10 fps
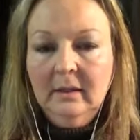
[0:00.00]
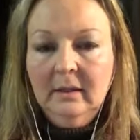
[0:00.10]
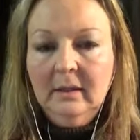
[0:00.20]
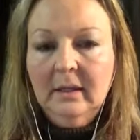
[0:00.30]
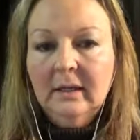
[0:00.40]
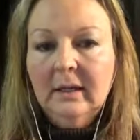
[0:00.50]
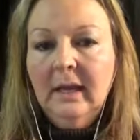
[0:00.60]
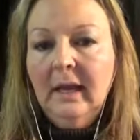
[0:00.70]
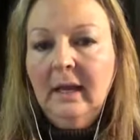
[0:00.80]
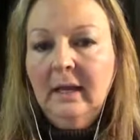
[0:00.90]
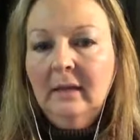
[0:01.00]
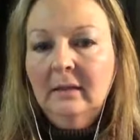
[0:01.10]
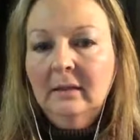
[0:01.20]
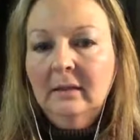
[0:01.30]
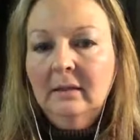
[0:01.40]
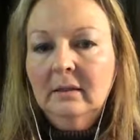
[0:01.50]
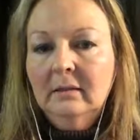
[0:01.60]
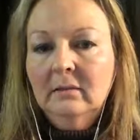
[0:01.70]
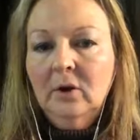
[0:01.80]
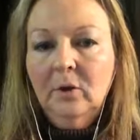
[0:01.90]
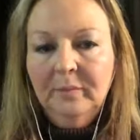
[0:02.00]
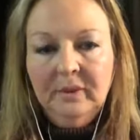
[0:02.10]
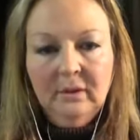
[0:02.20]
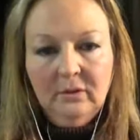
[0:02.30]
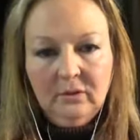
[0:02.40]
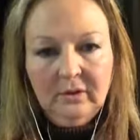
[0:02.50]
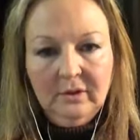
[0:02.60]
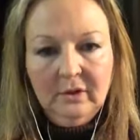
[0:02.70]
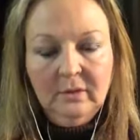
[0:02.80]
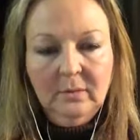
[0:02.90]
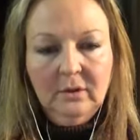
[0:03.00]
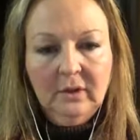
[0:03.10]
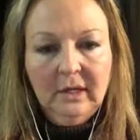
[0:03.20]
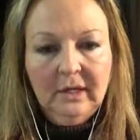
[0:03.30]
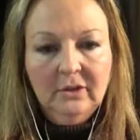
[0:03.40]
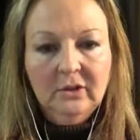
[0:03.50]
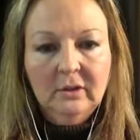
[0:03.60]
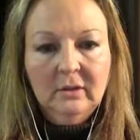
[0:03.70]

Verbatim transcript: It can open the door to communication.